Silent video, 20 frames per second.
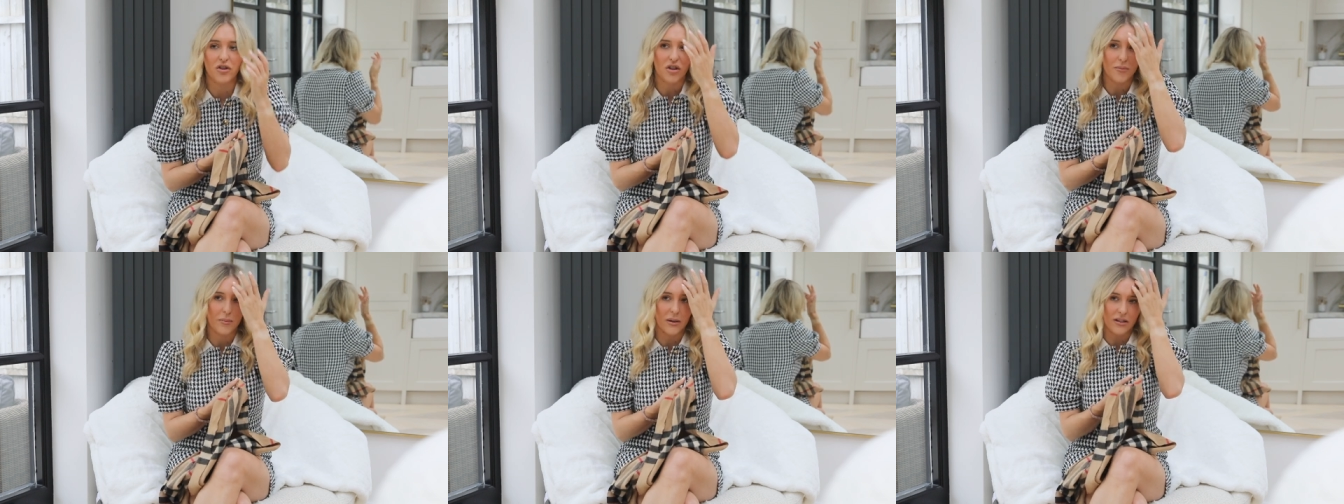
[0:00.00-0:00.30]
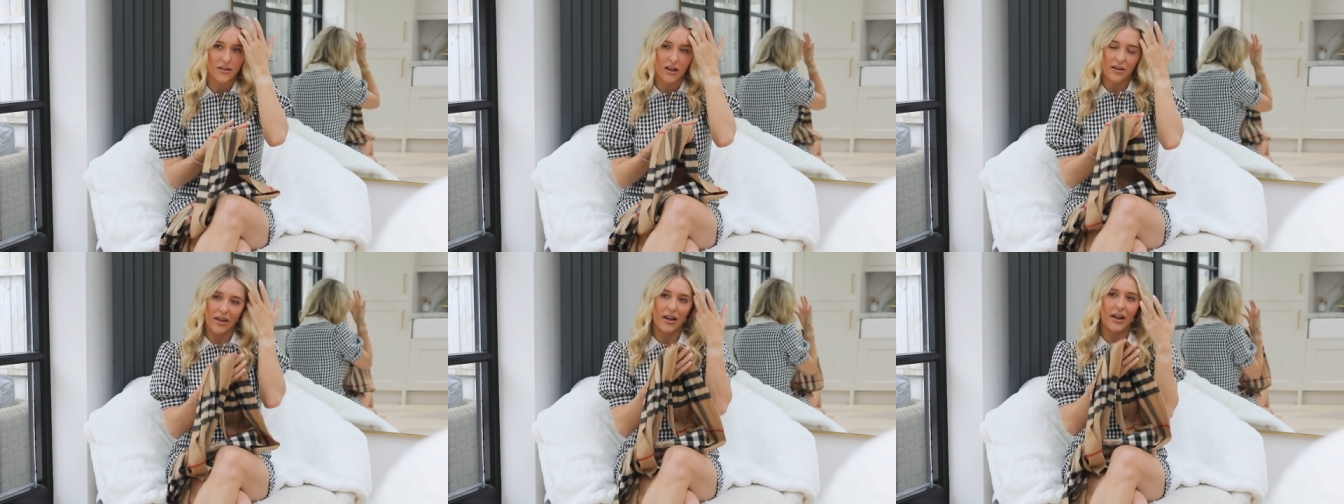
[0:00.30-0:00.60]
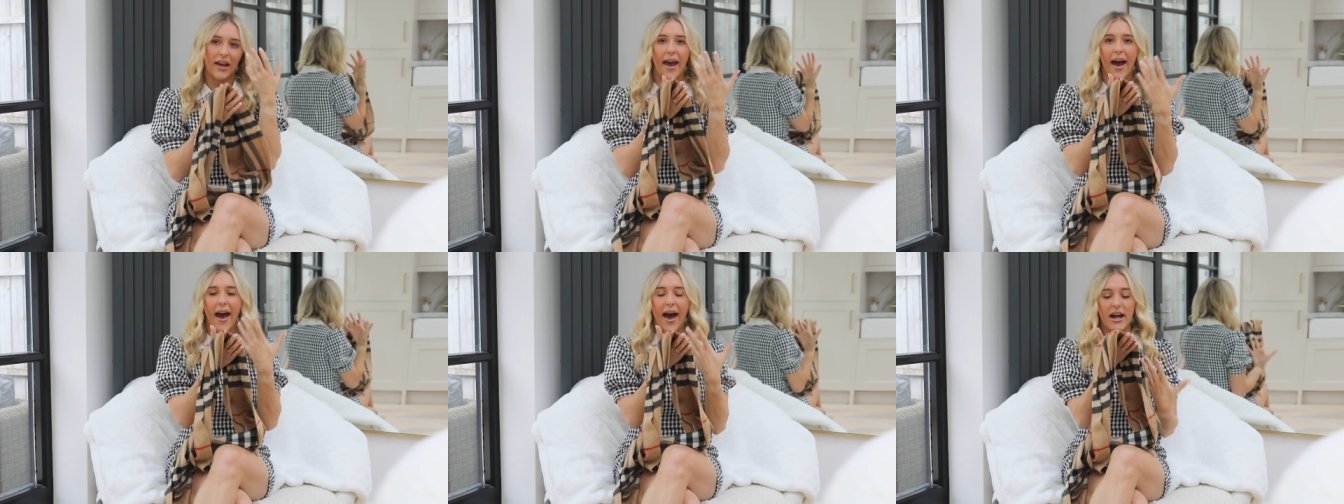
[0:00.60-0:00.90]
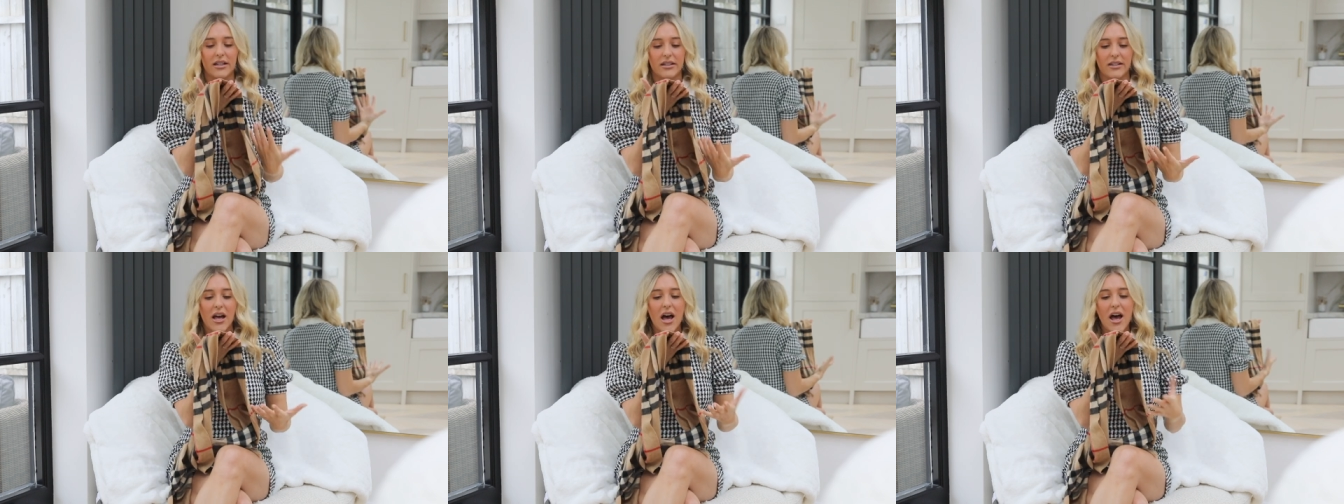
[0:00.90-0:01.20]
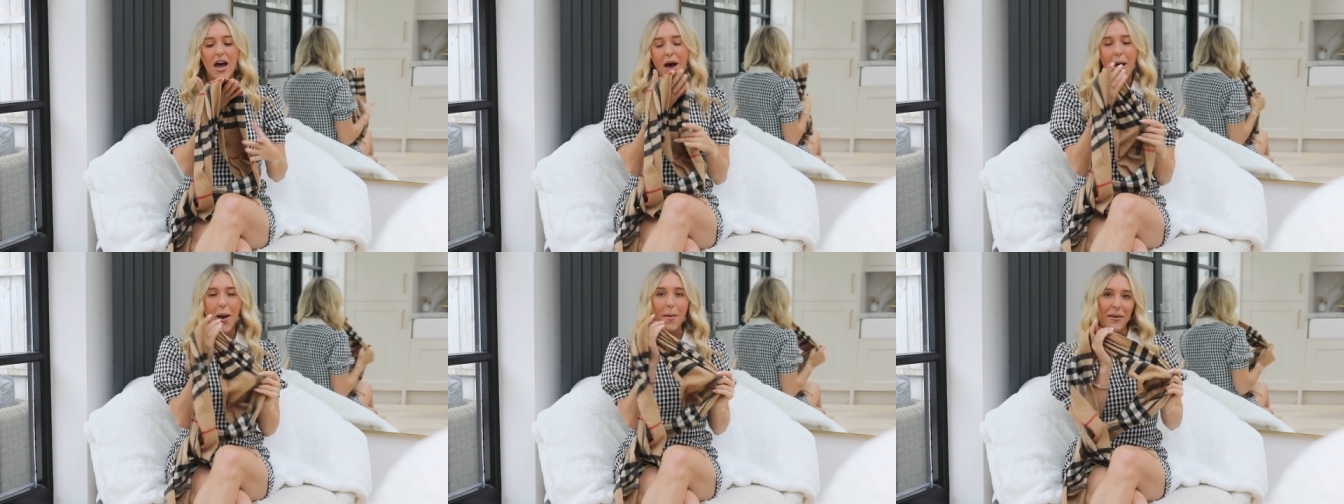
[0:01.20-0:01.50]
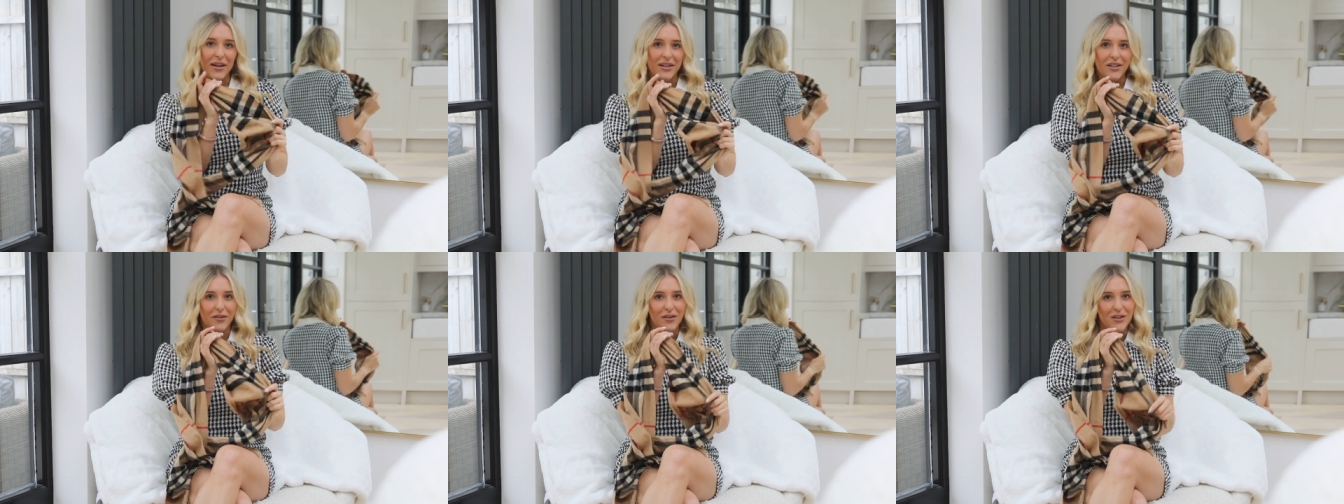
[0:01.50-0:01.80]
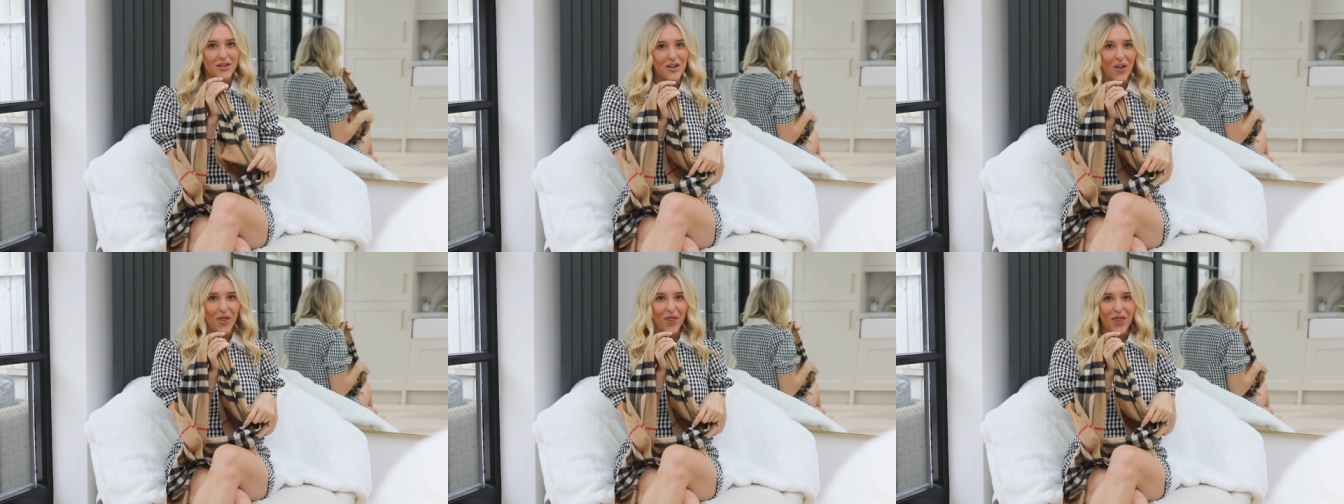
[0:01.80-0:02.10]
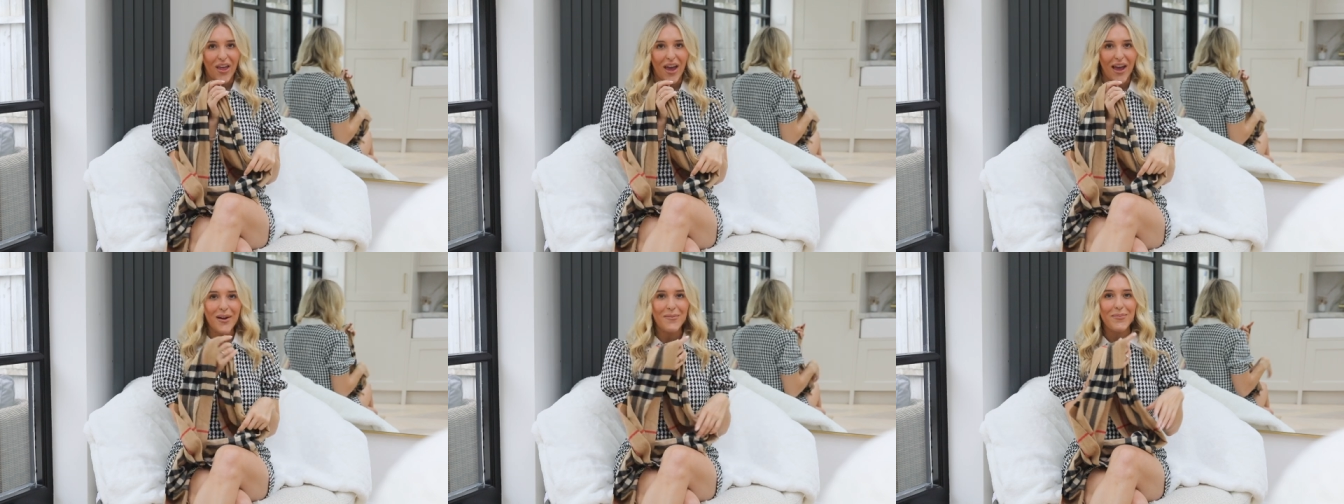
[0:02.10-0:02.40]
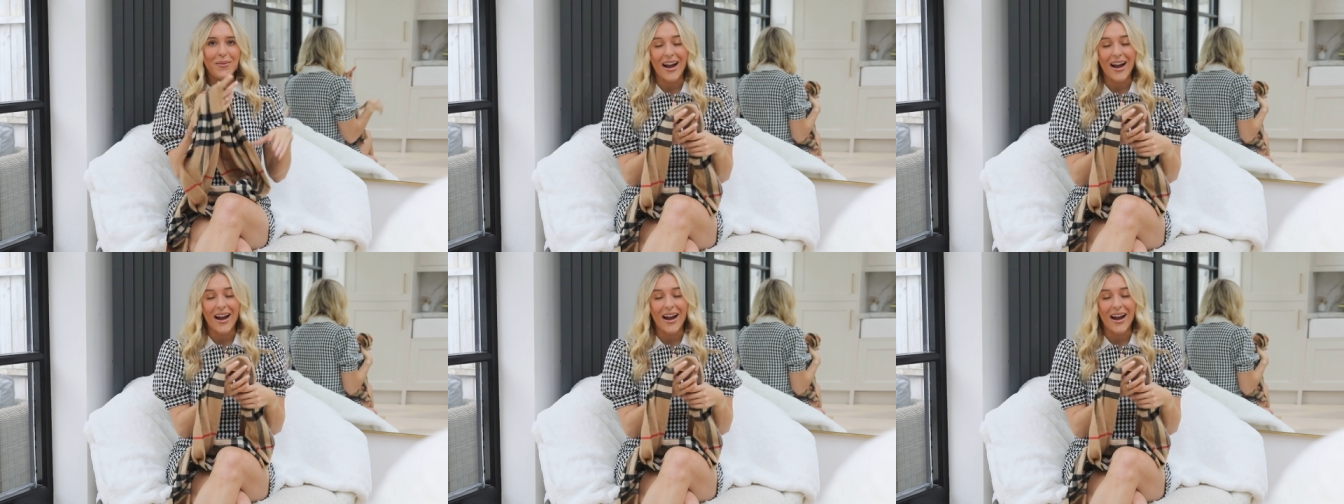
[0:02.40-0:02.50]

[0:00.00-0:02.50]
just because I think it adds a bit of something,